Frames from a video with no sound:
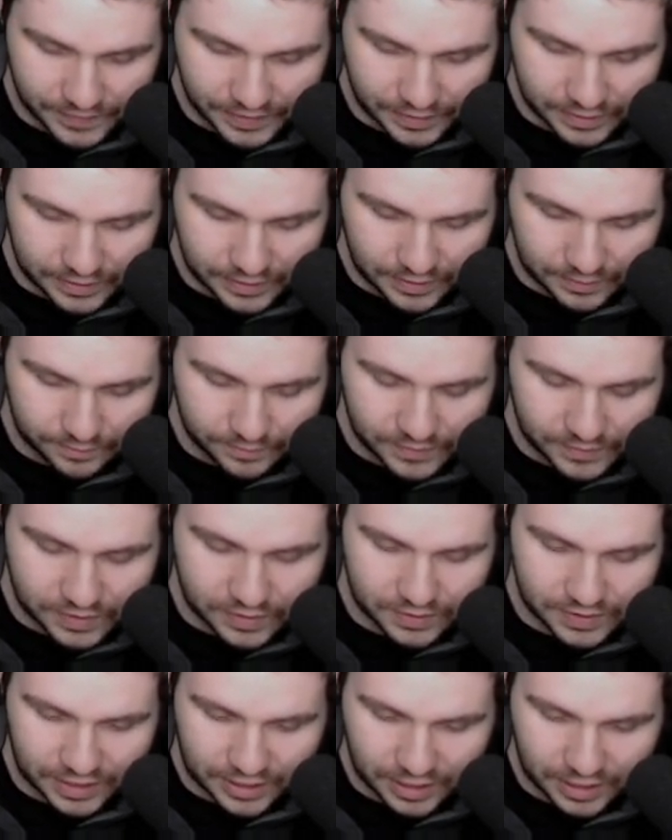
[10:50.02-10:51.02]
Yep, so
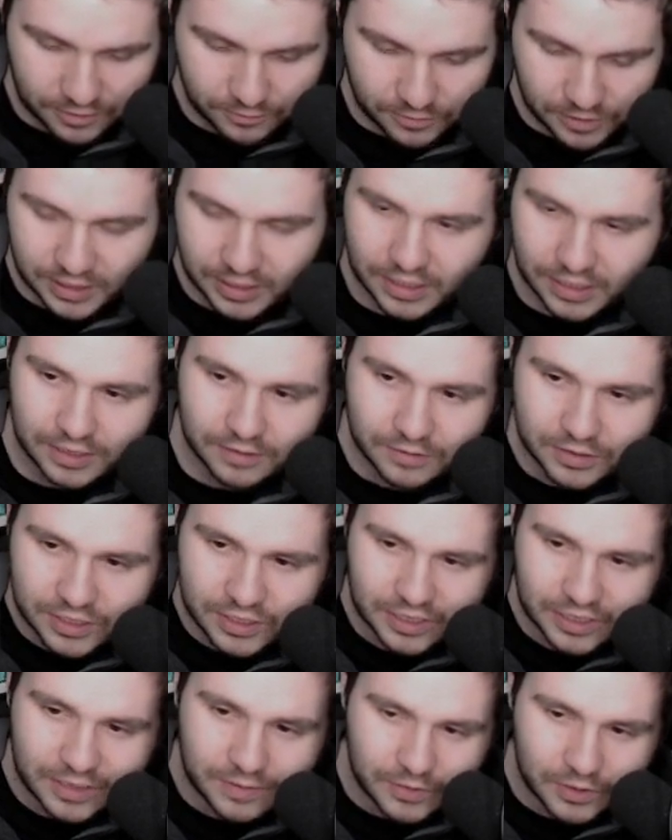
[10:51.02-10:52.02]
Zenkai 1, and then we're just going
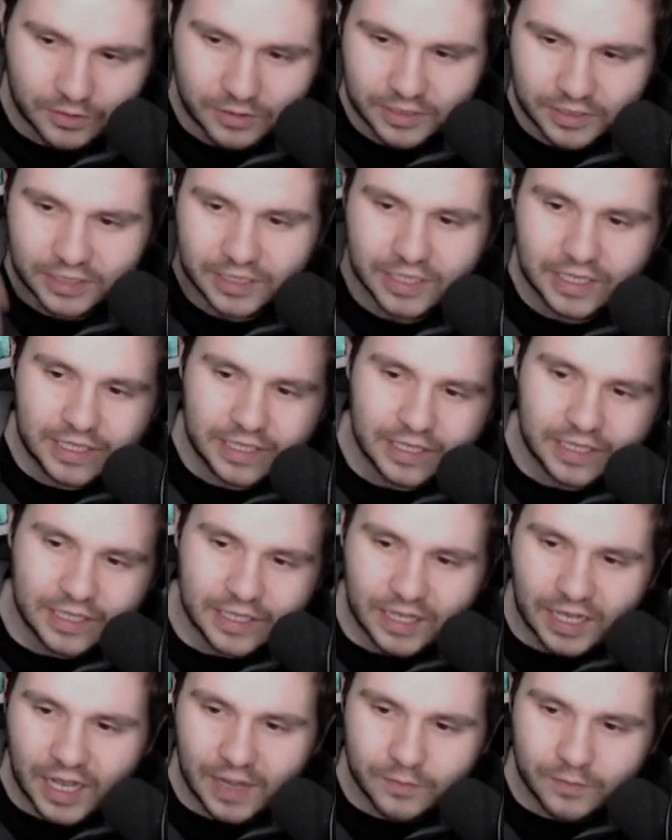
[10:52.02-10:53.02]
to keep going.
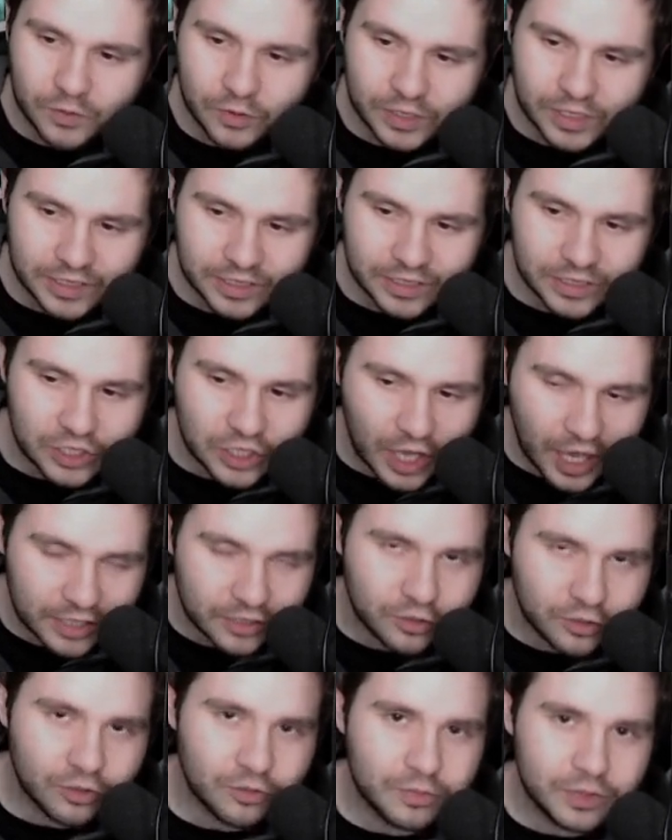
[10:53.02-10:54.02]
I'm going to not
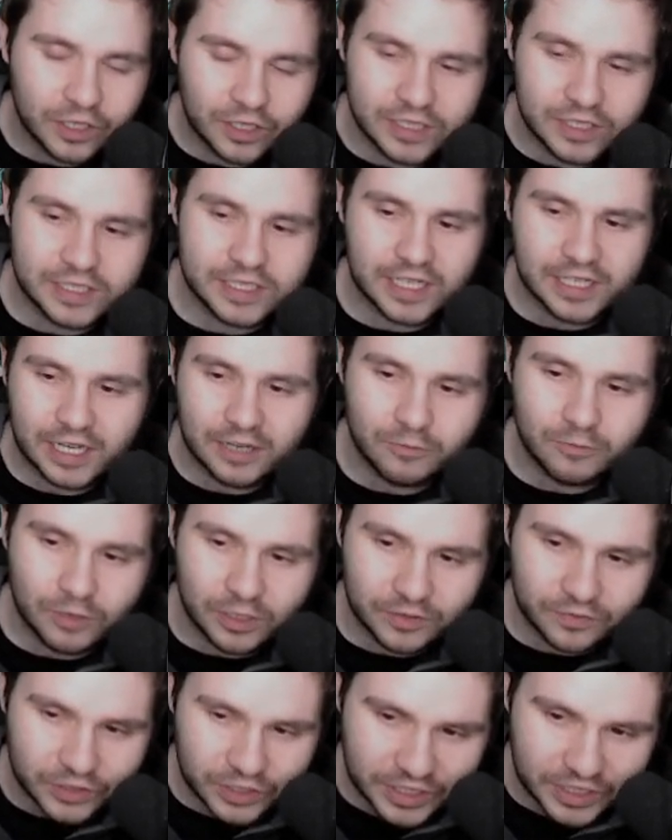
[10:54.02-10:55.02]
go beyond Zenkai 1
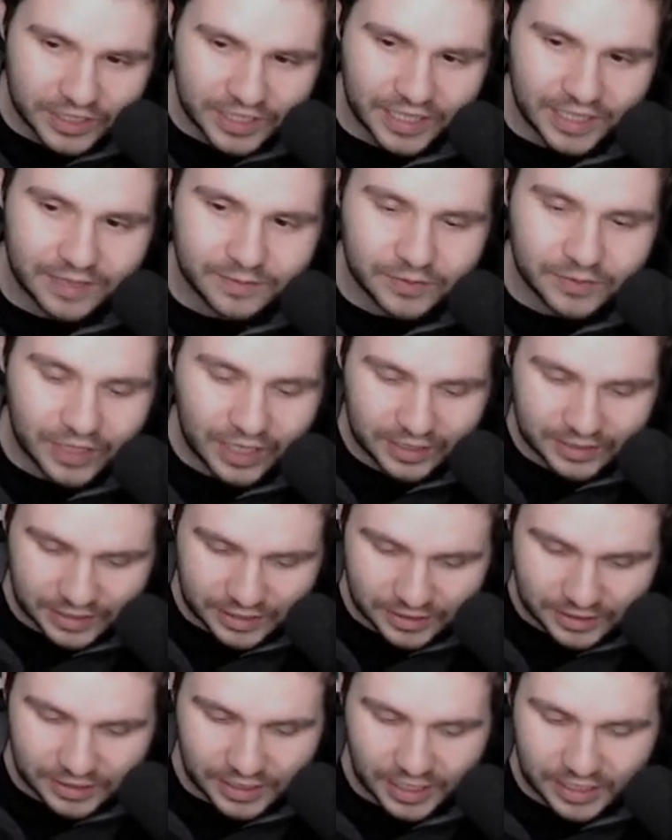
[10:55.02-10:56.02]
for today. I
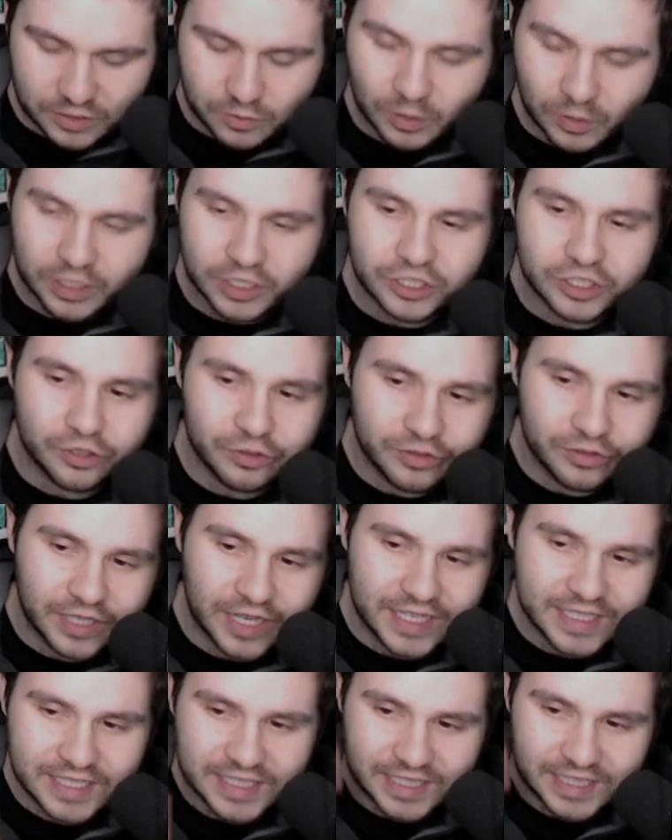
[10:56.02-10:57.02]
think I just wanted to show you
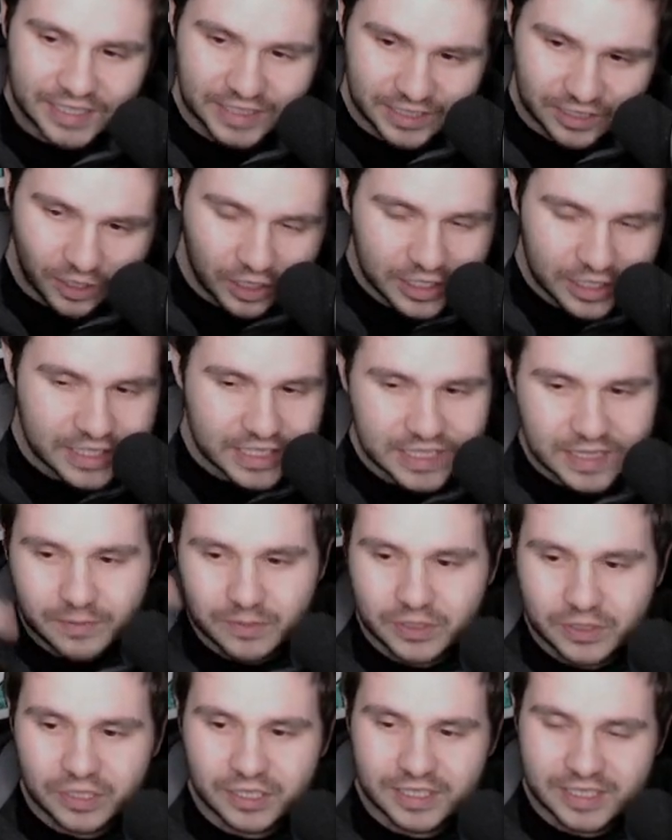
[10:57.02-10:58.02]
guys the
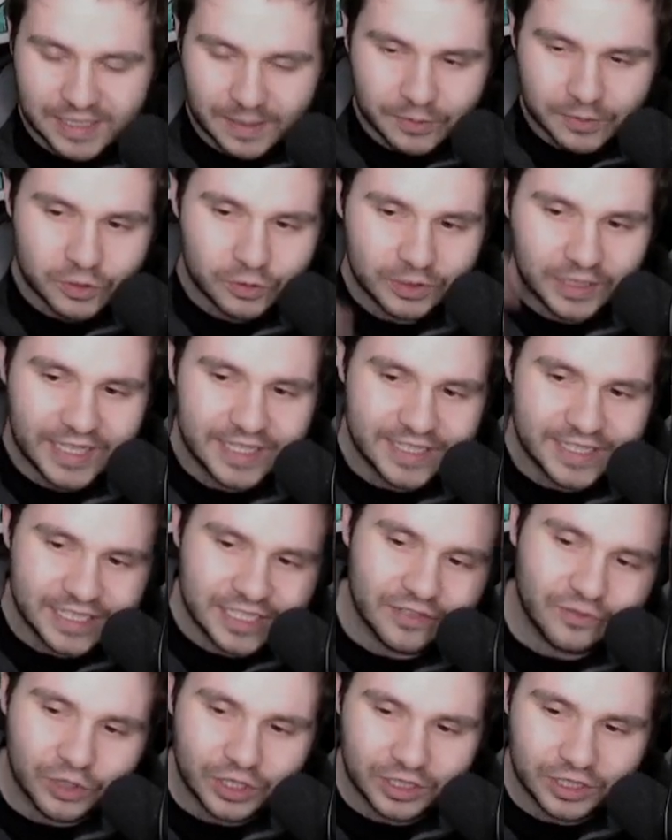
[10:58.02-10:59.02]
conceptual idea
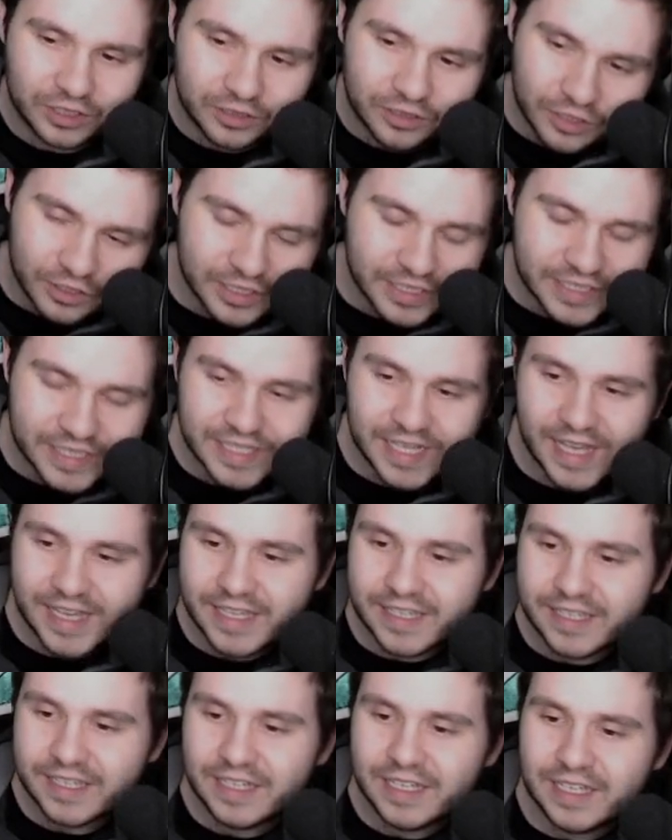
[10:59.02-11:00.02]
of what it looks
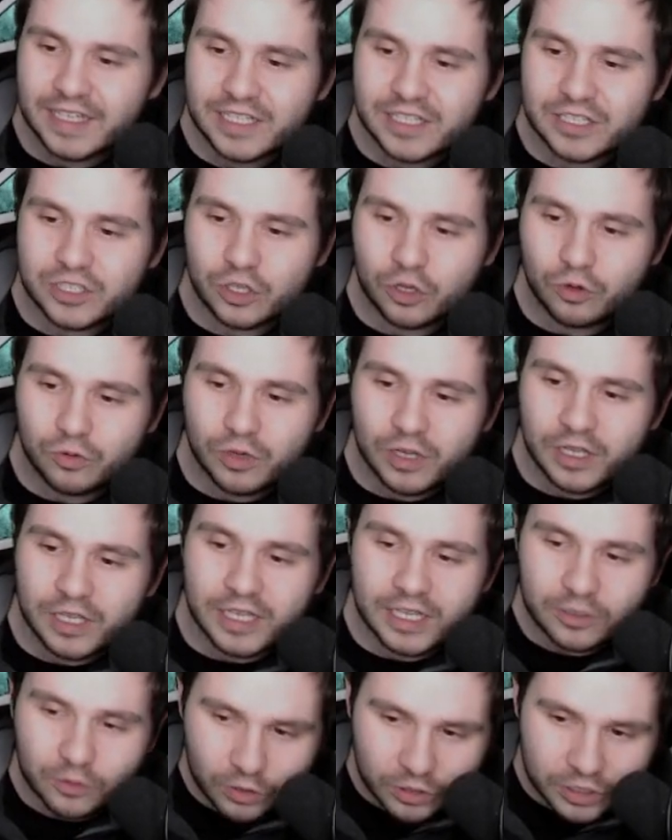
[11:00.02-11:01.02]
like. So
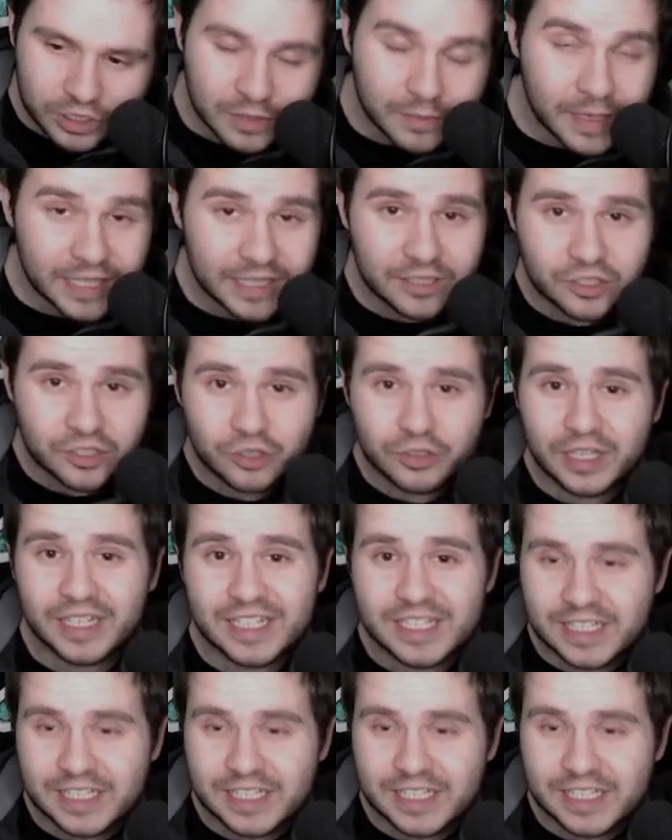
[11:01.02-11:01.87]
in order to make sure that he's